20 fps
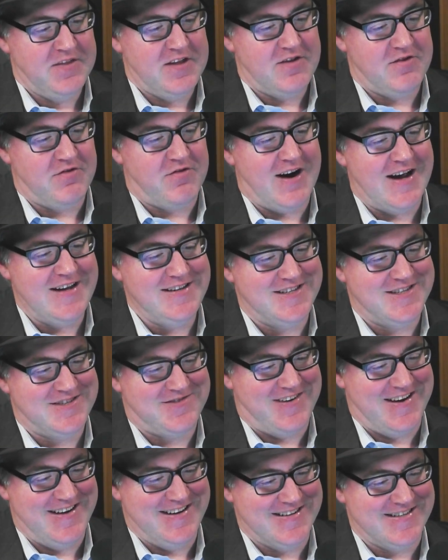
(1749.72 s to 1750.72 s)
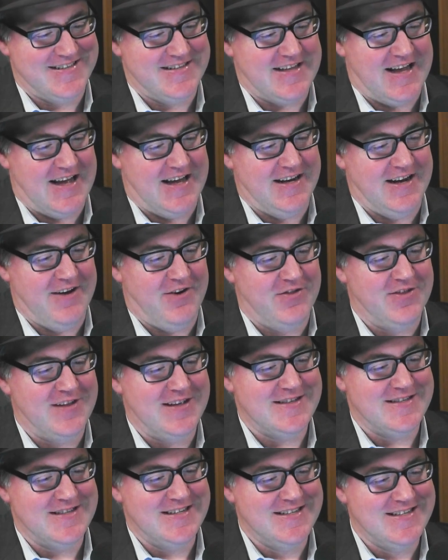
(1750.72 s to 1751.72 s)
The race is ready to start. Now, on
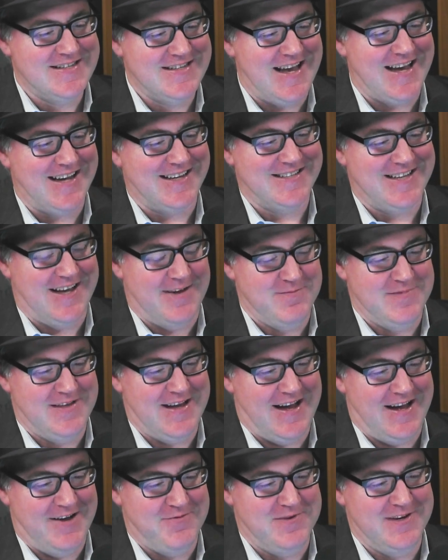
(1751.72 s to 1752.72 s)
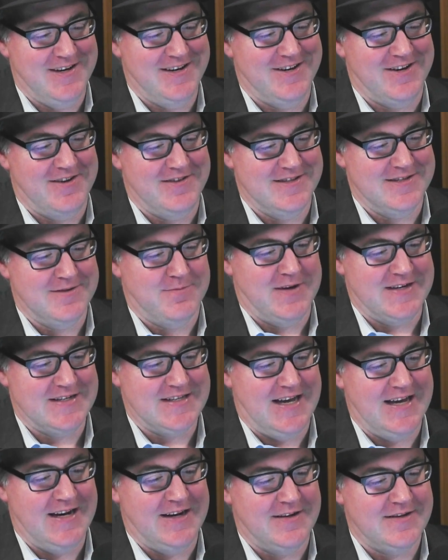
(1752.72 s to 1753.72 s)
that exact same day, and we didn't know this too much
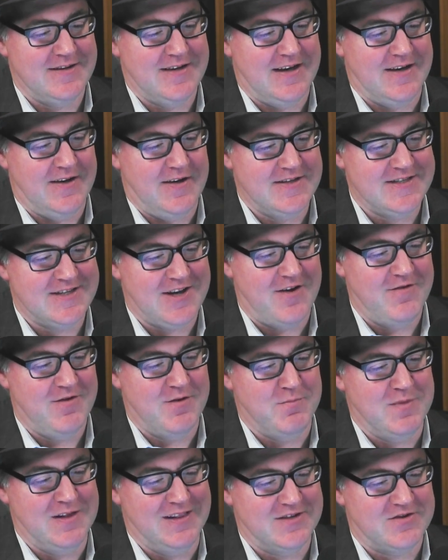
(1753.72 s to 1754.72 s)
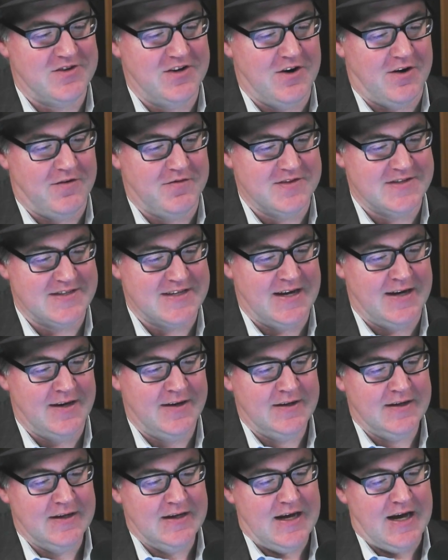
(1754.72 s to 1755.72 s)
later, a Soviet military officer,
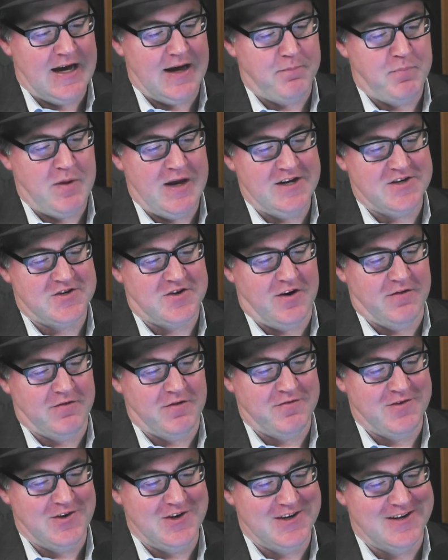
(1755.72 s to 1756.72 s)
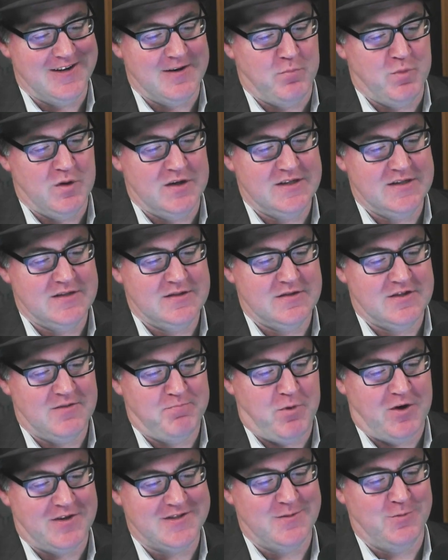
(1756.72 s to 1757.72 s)
uh, Petrov, averted a
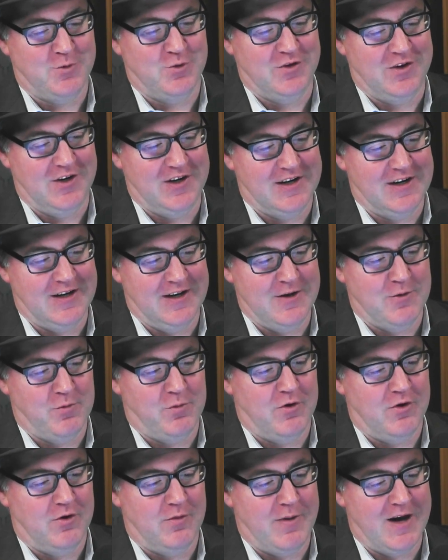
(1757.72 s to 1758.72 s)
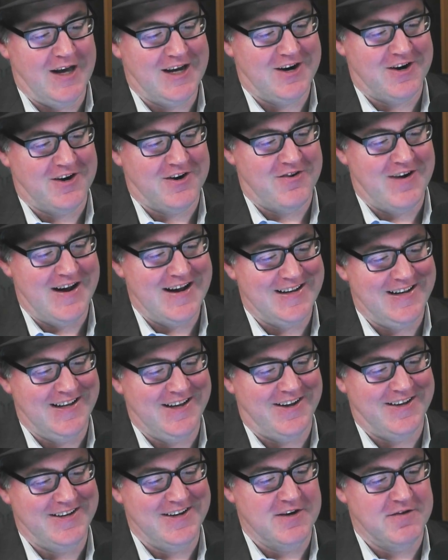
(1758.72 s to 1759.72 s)
possible nuclear war by correctly
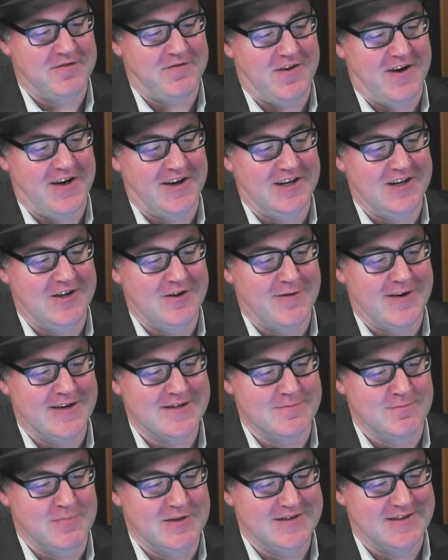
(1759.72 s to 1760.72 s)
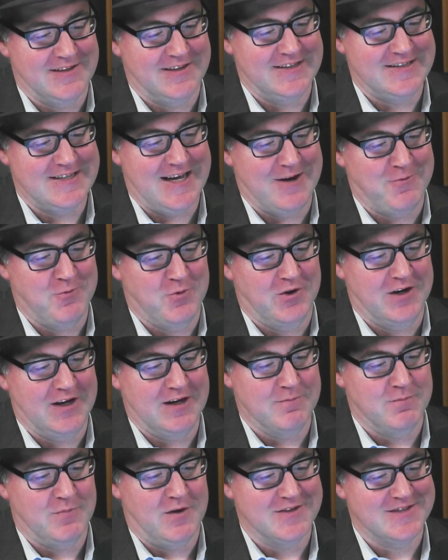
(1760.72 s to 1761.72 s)
identifying a US missile attack warning
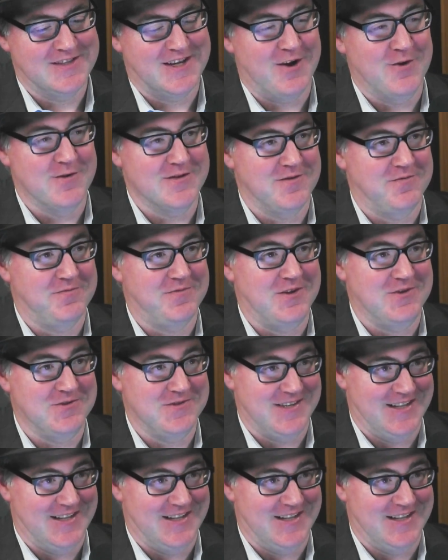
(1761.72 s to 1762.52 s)
in Moscow as a false